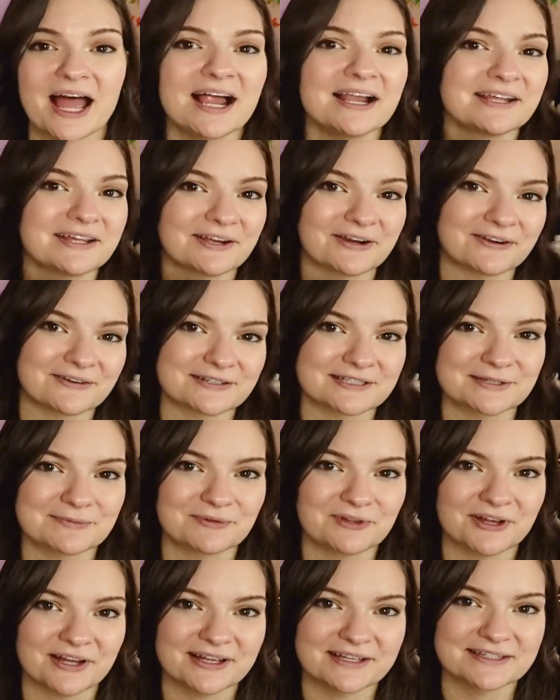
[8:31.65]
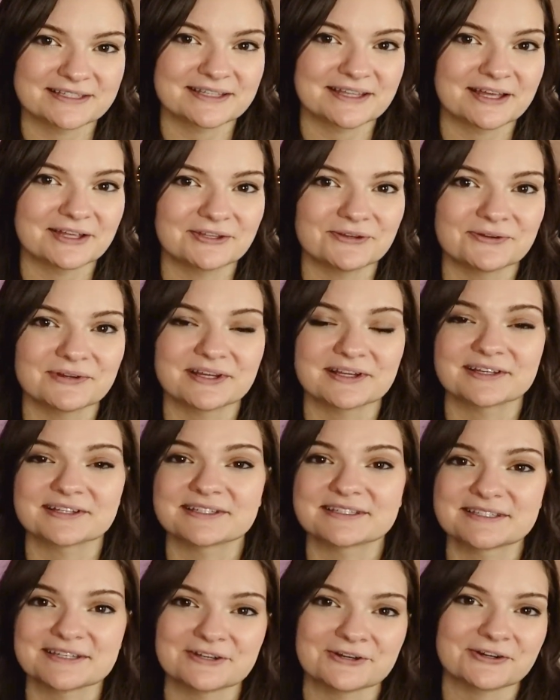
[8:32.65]
any art supplies that you can
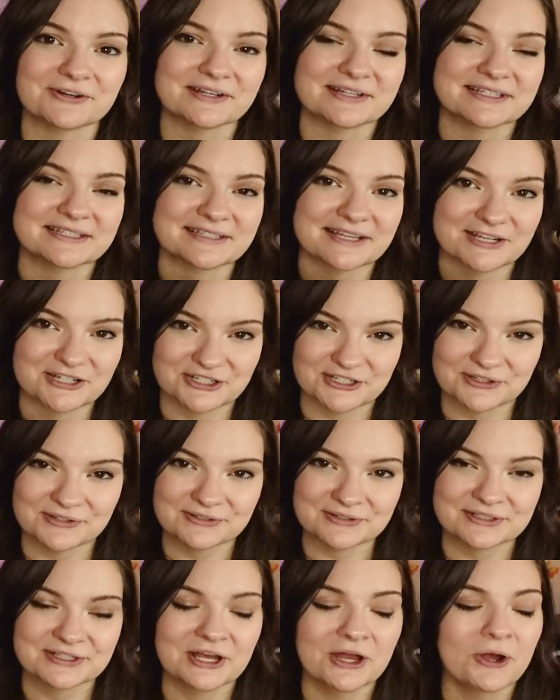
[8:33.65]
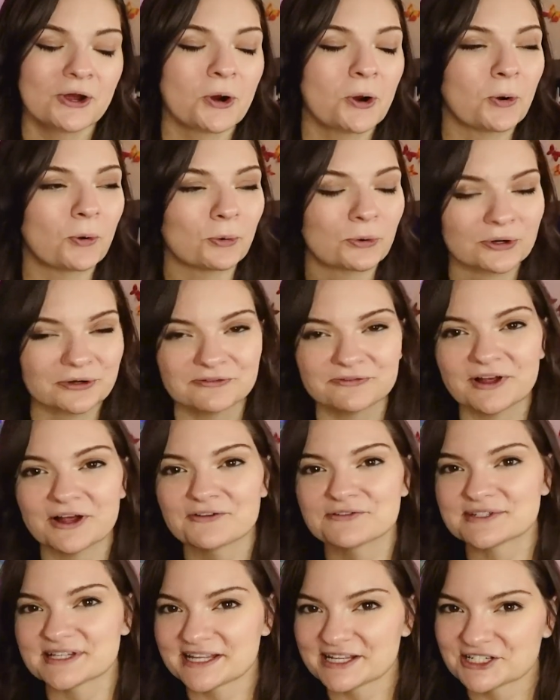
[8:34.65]
consider essentials or
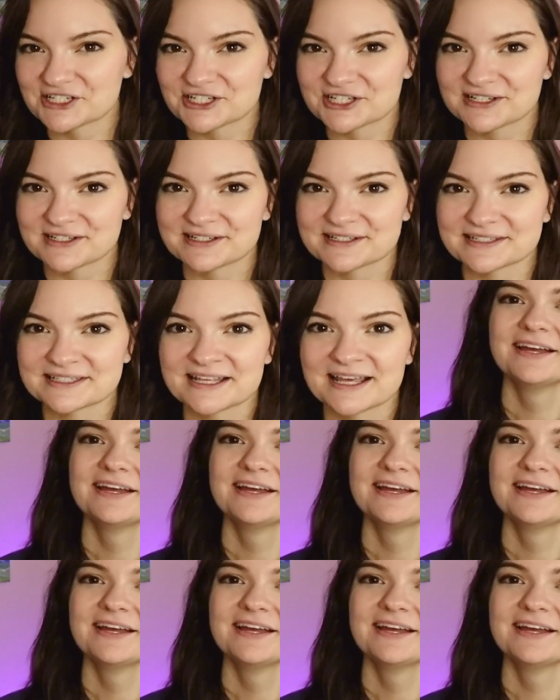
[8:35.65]
foundations.